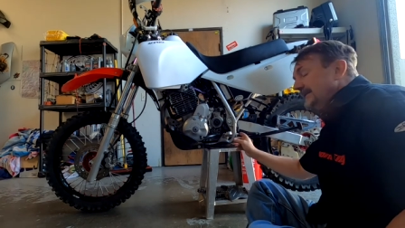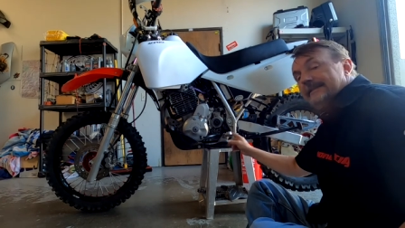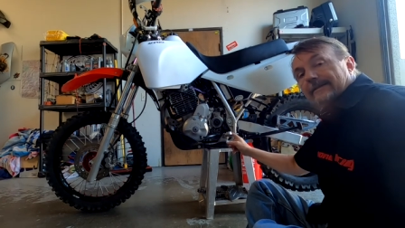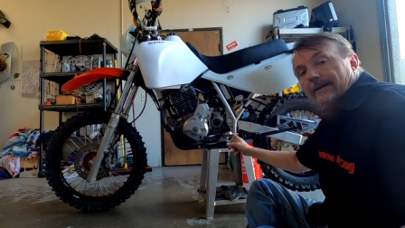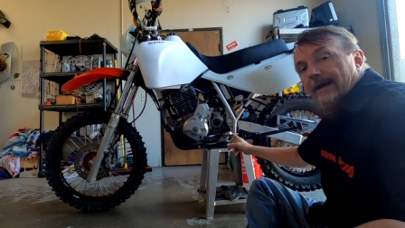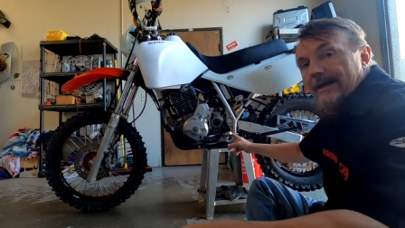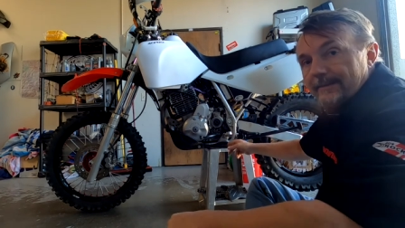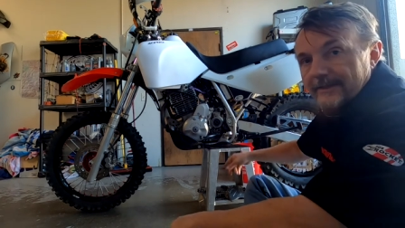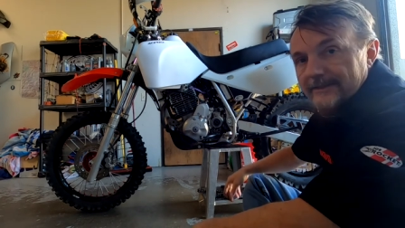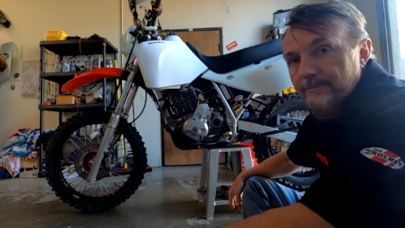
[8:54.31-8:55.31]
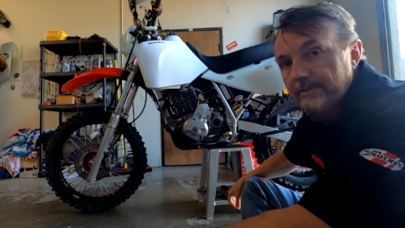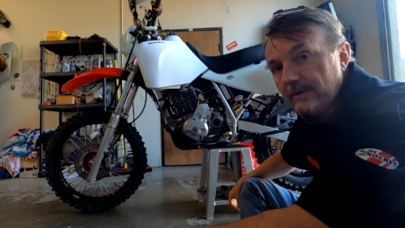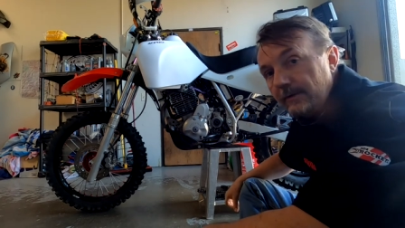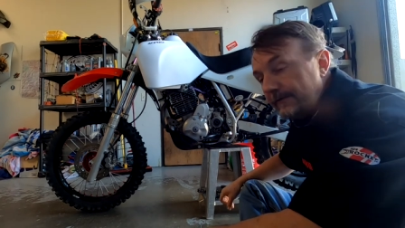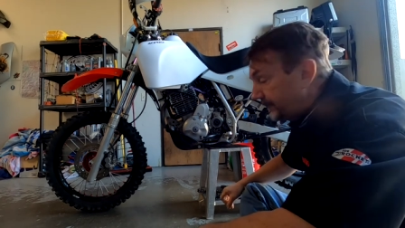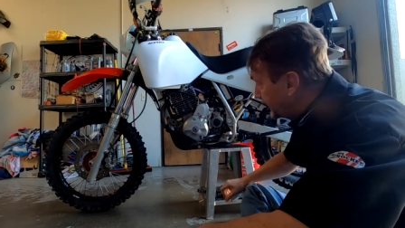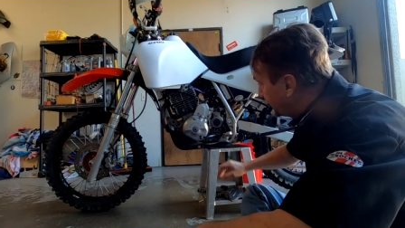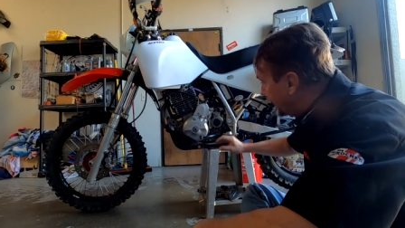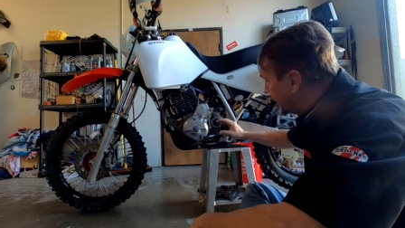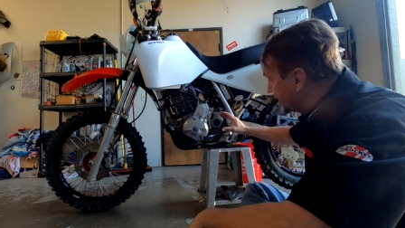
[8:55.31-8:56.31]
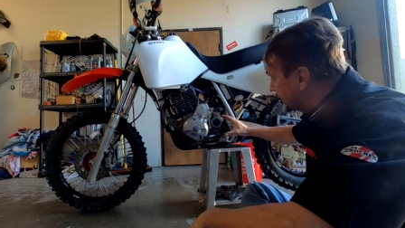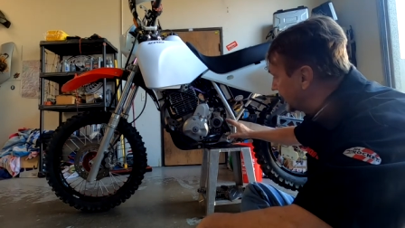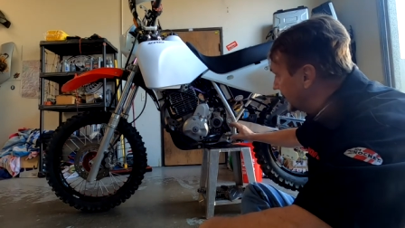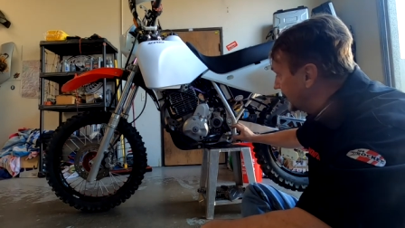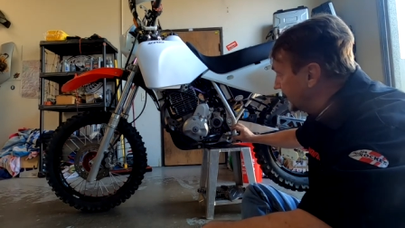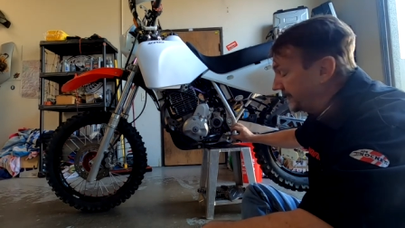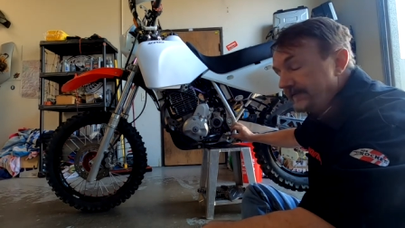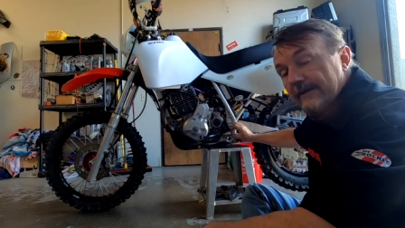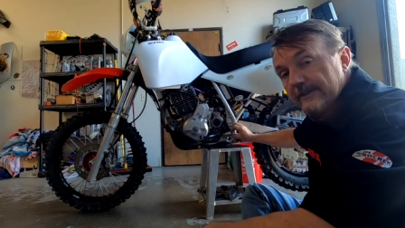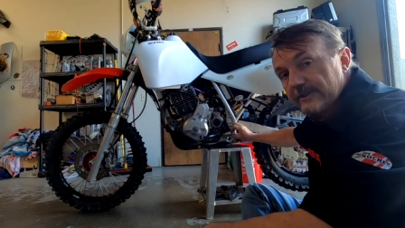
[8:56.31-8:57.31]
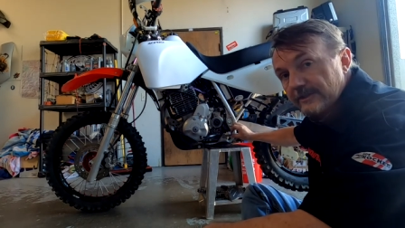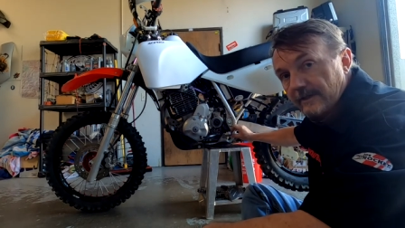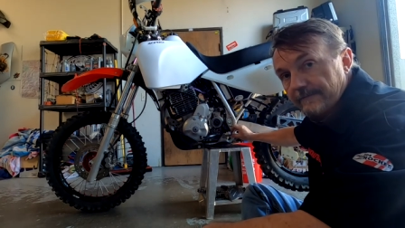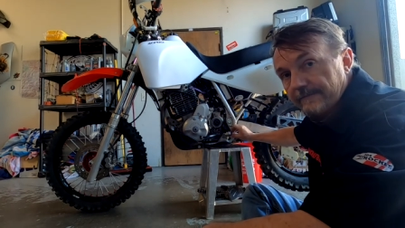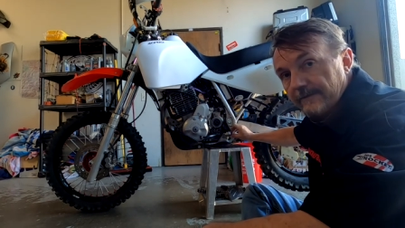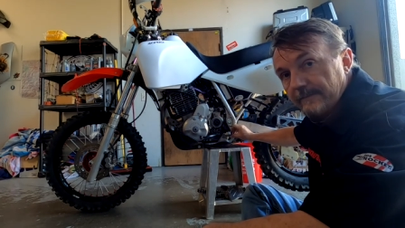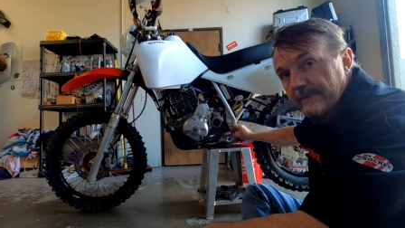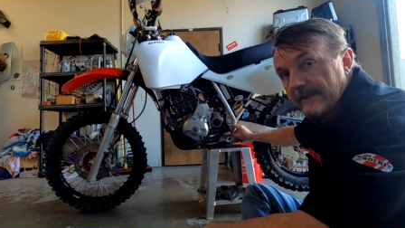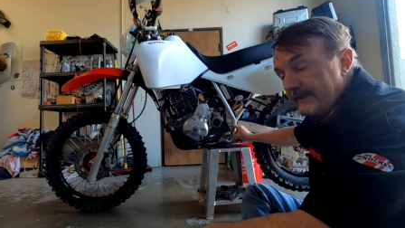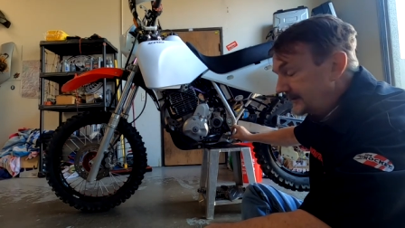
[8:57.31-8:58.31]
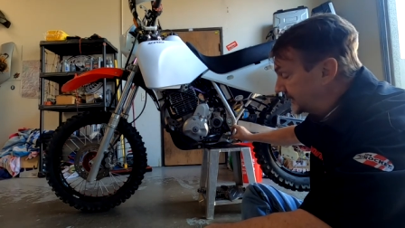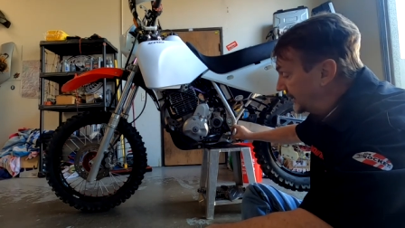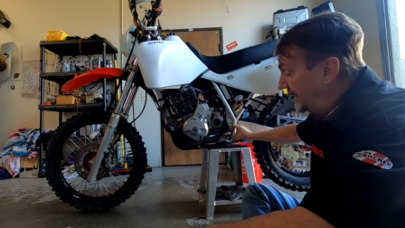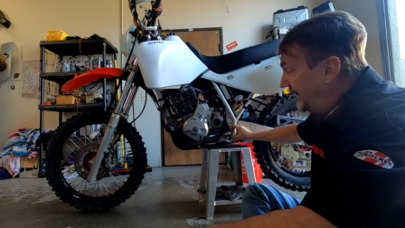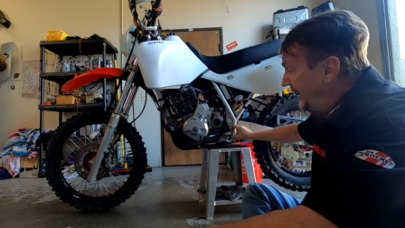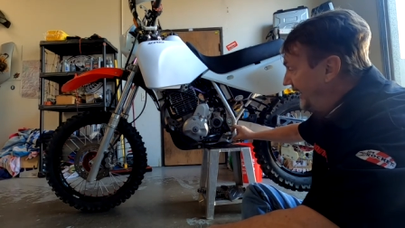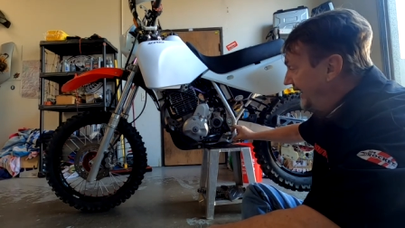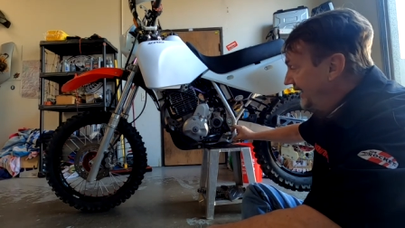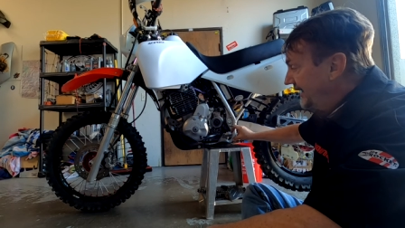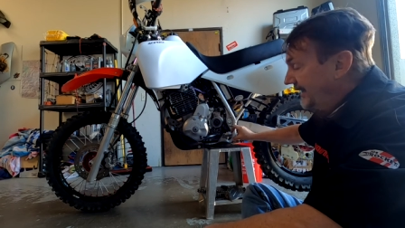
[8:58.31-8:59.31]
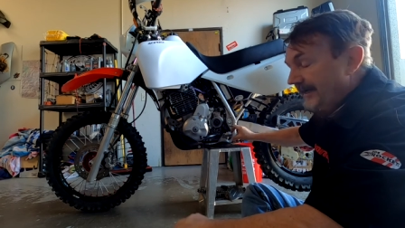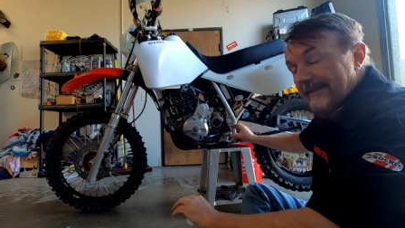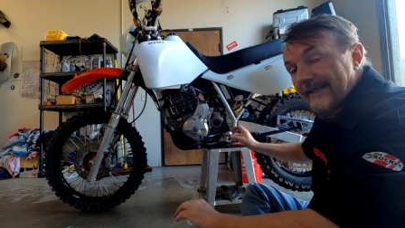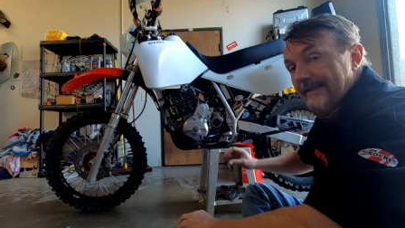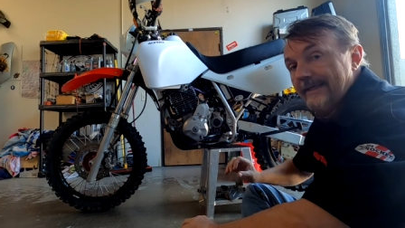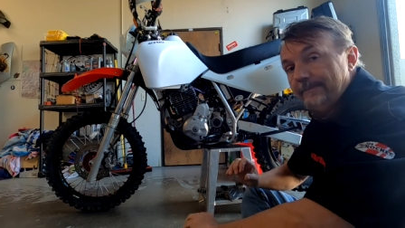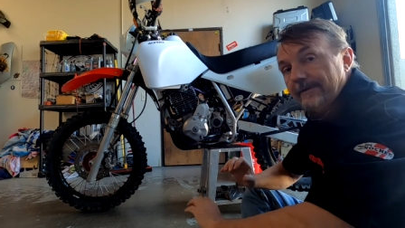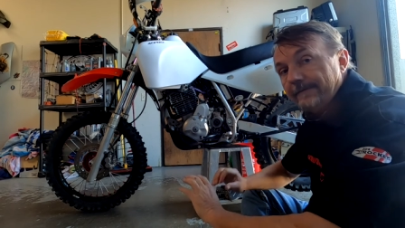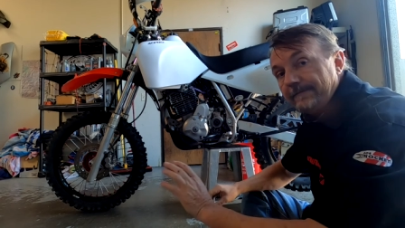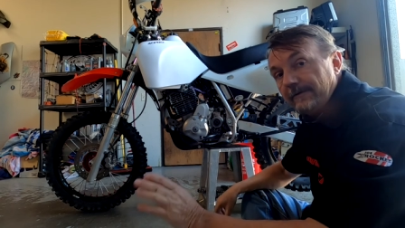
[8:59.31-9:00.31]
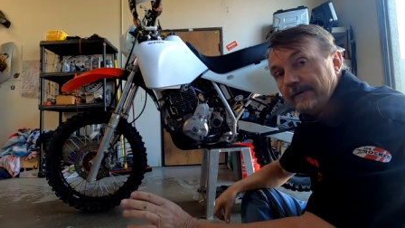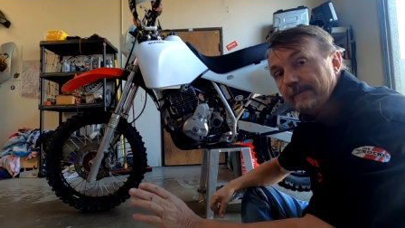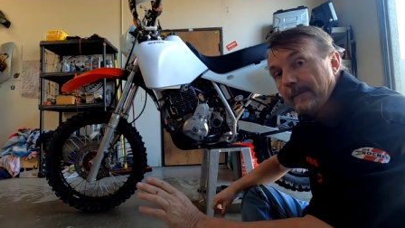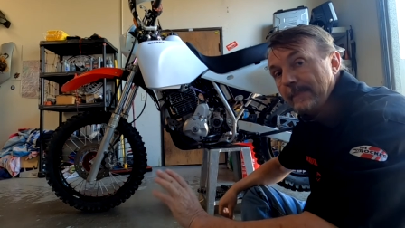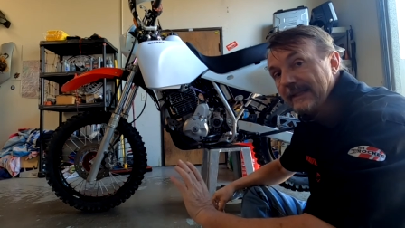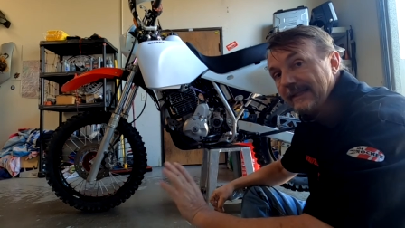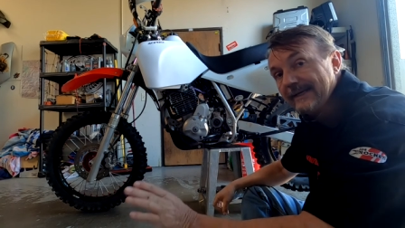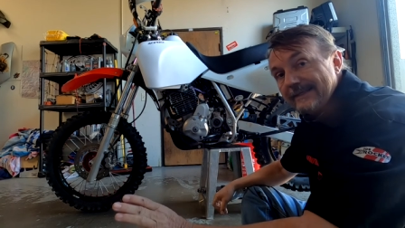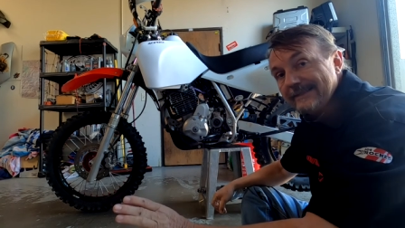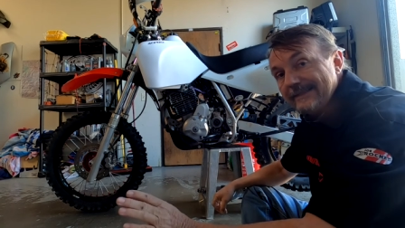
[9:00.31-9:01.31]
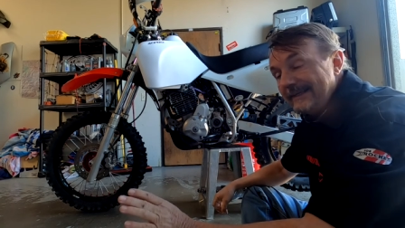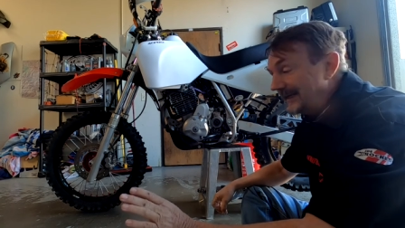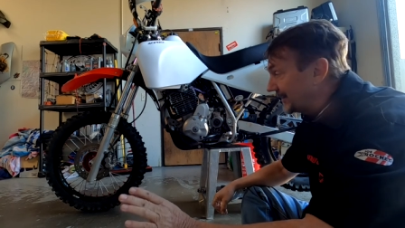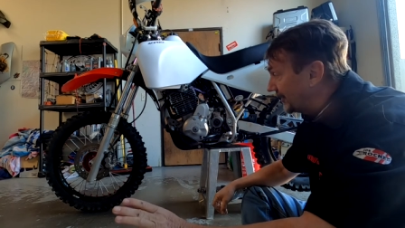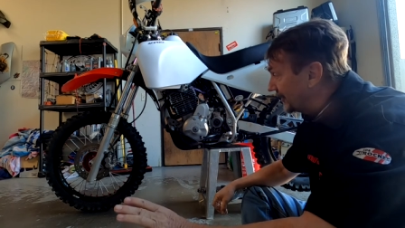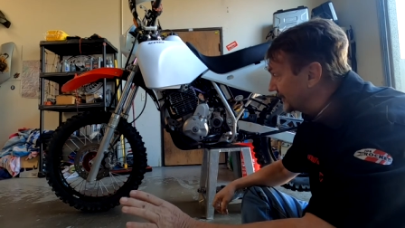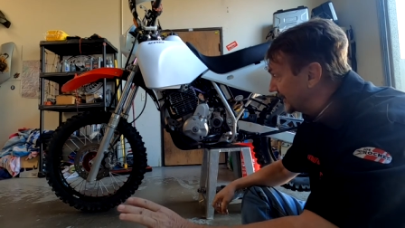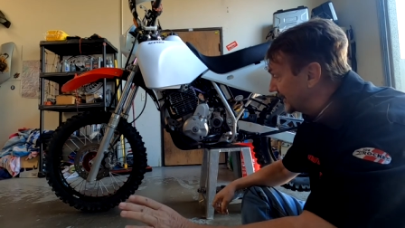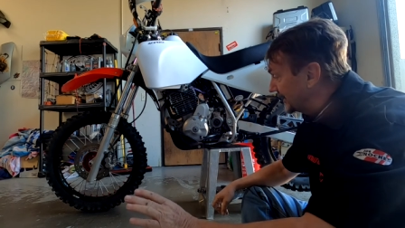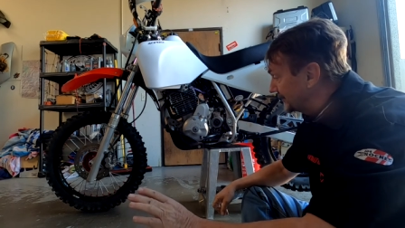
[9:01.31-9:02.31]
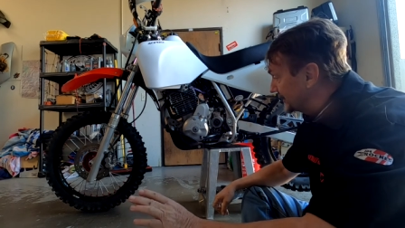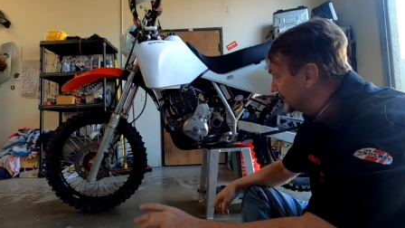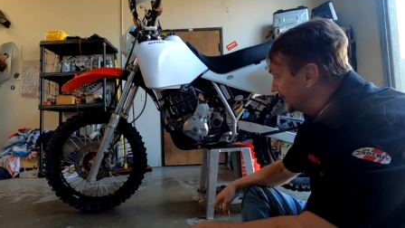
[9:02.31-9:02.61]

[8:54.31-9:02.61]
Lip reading: These are IMS Pro foot pegs, very sharp foot pegs, and they keep your foot planted at all times.